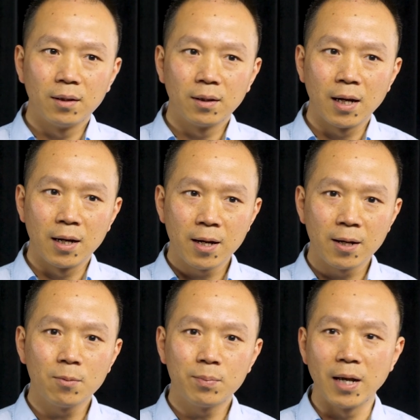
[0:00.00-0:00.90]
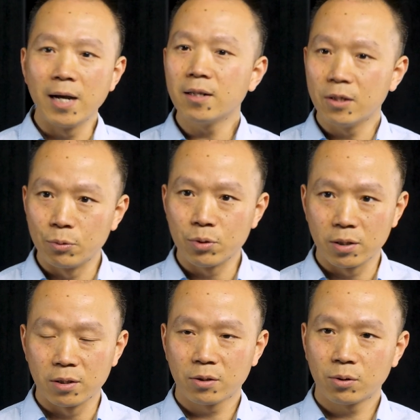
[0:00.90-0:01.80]
can help the end
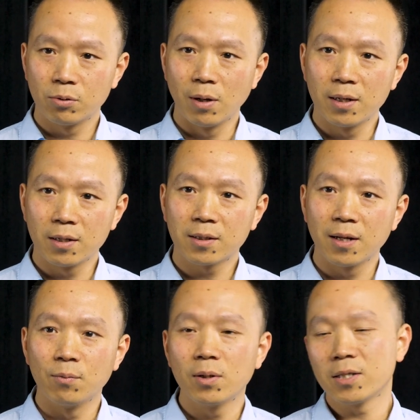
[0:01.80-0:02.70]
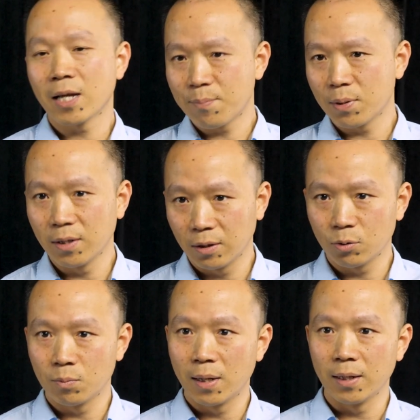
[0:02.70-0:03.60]
users to understand what is happening
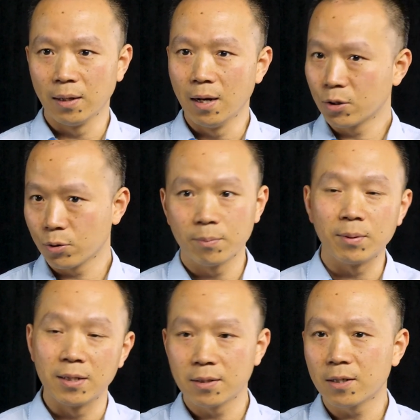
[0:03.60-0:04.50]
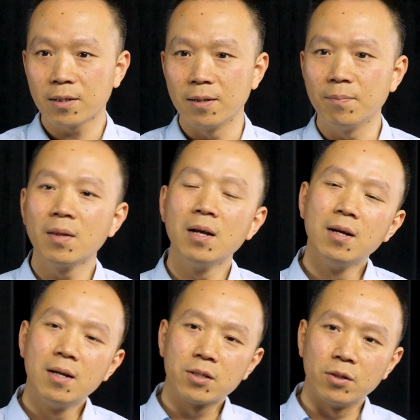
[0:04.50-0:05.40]
to my soil plant system.
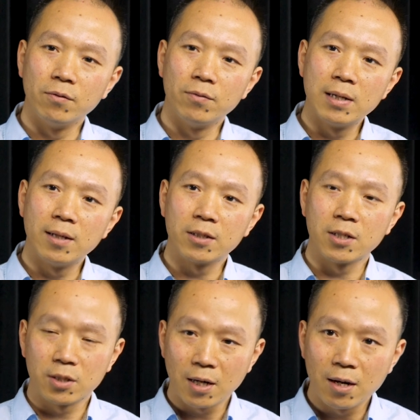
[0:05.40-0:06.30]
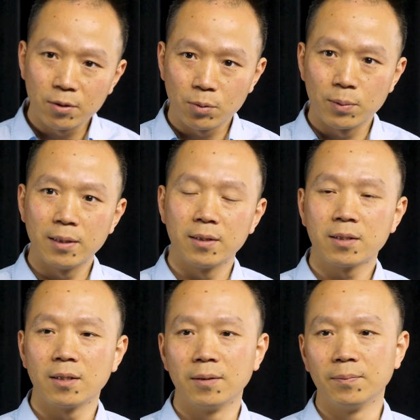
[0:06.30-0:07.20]
So when there's a drought, when
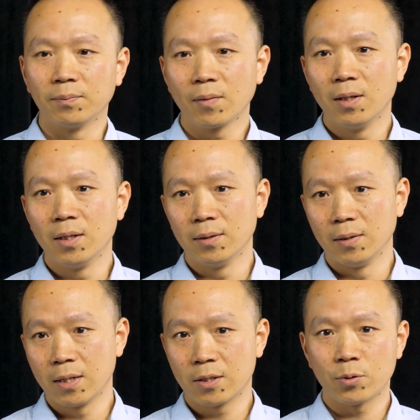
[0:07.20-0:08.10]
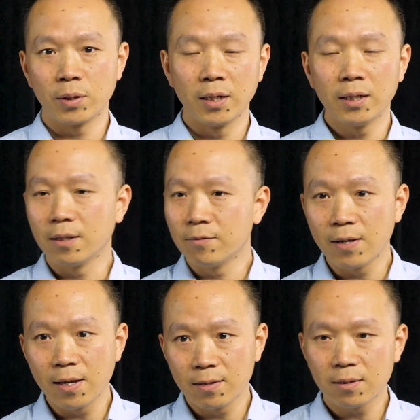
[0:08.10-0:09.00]
there's extreme heat
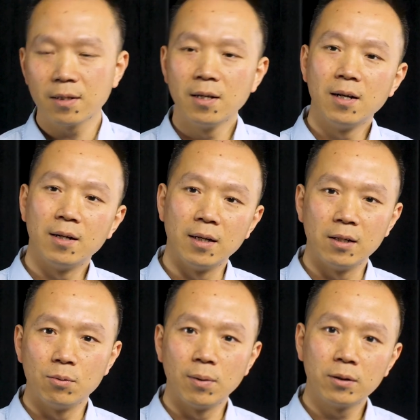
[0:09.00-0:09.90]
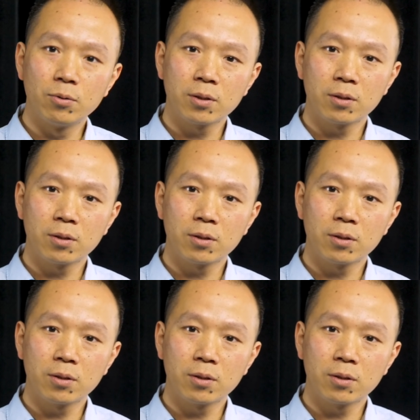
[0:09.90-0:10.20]
events, then you want to